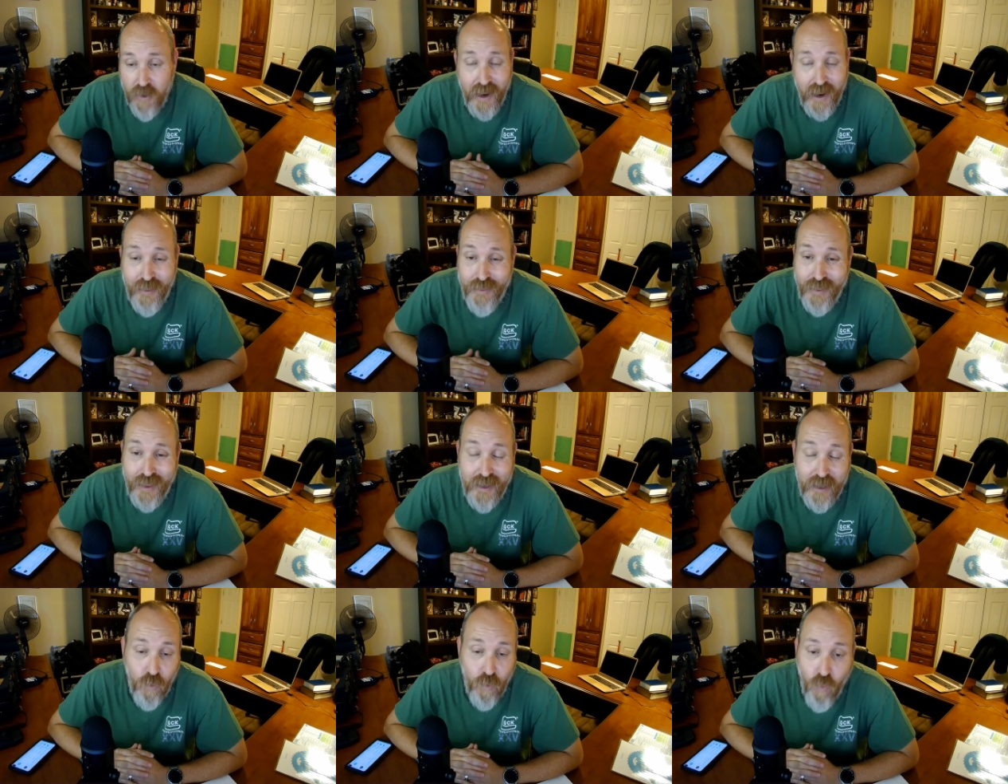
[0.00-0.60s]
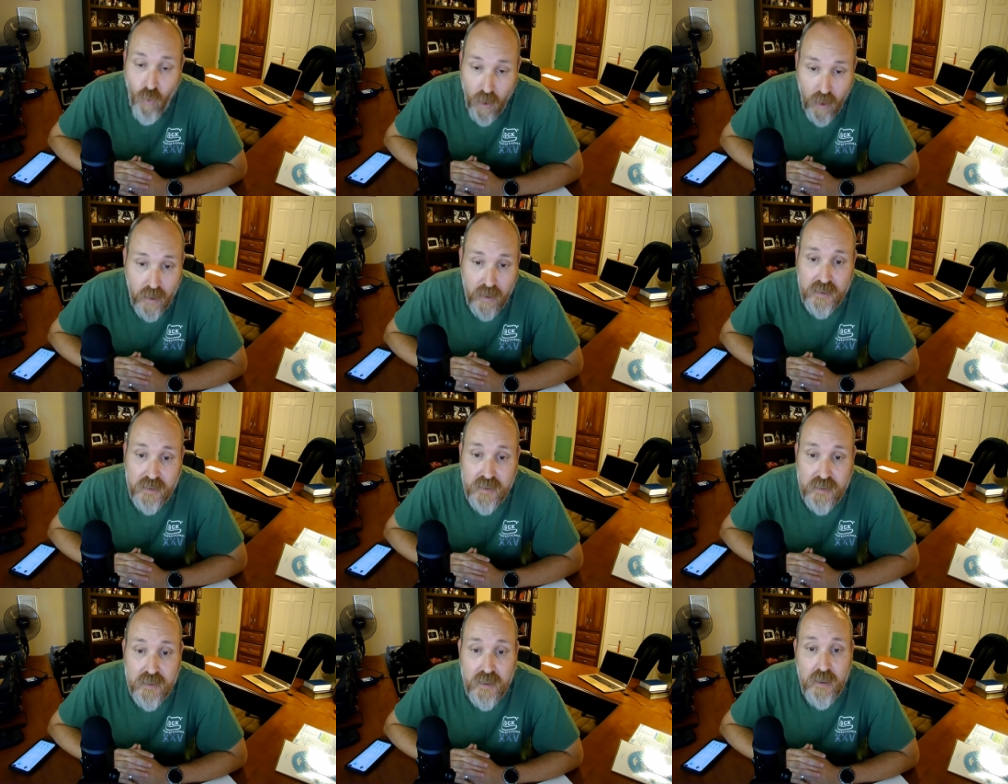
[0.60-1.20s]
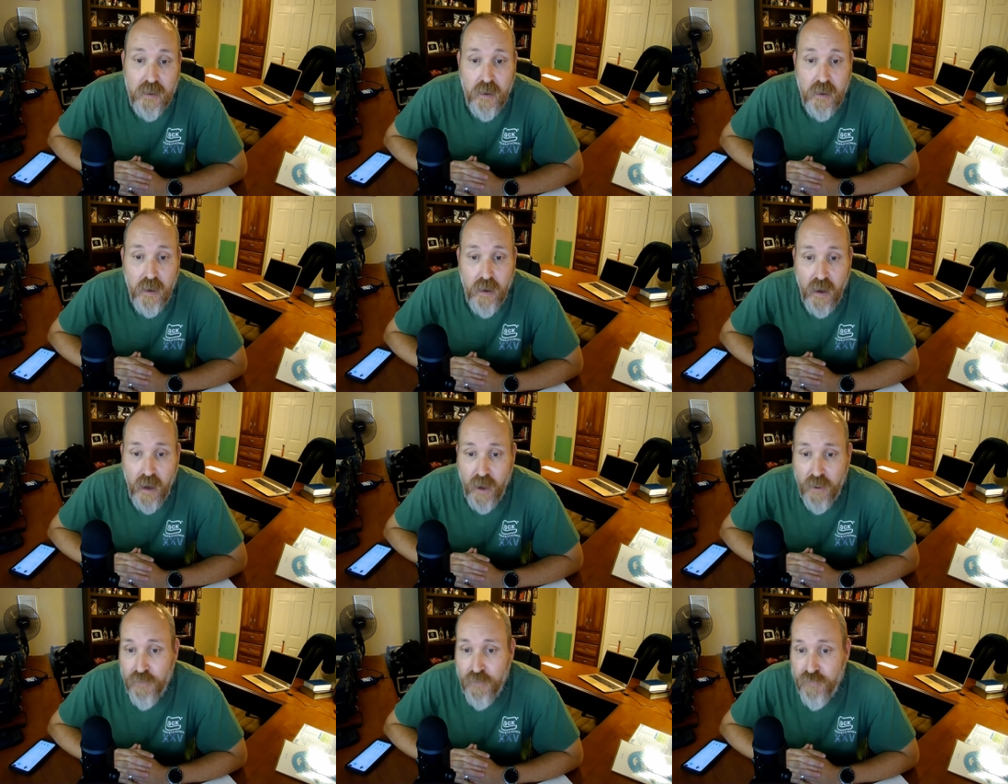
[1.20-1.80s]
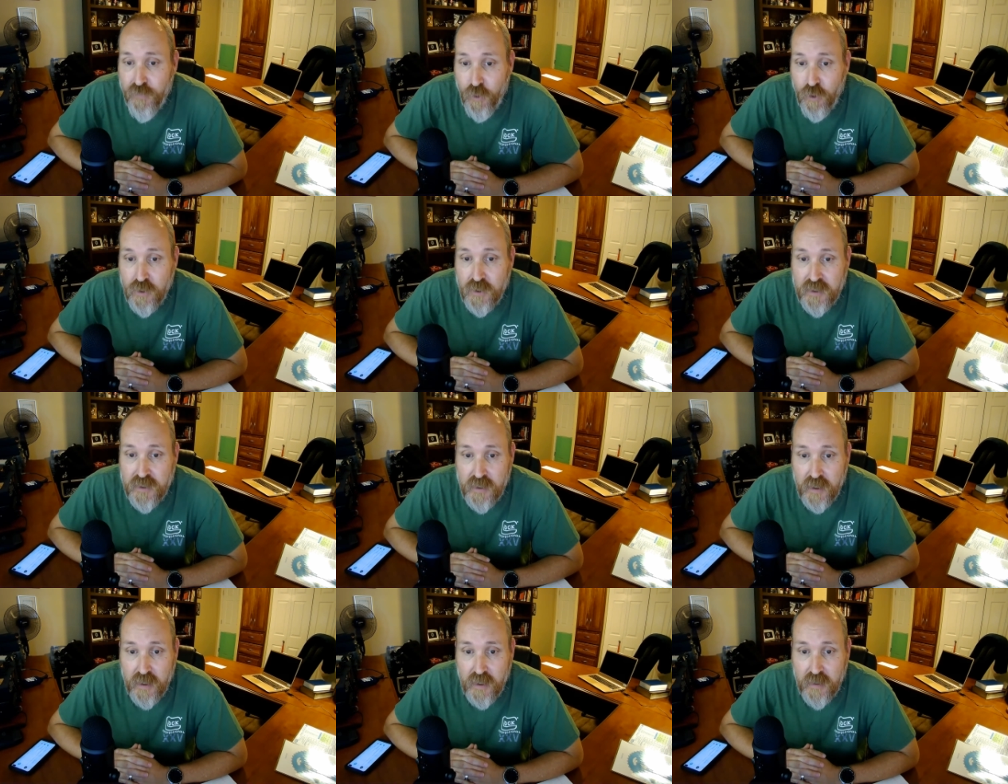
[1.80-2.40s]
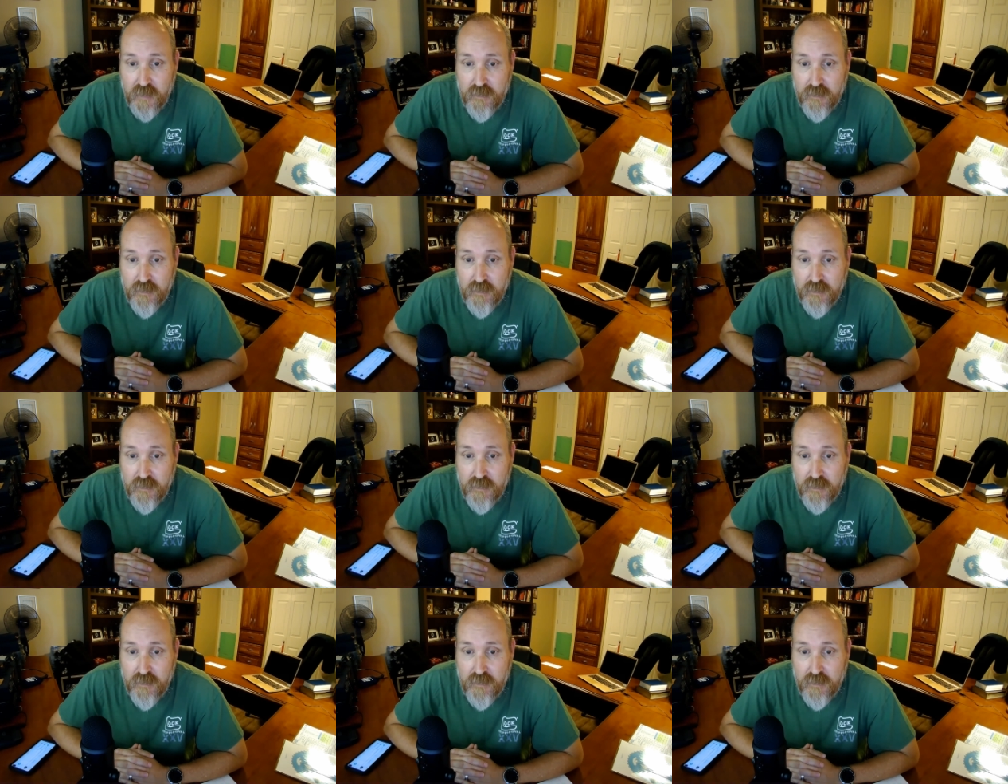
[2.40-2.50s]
I think it was uh, the first uh,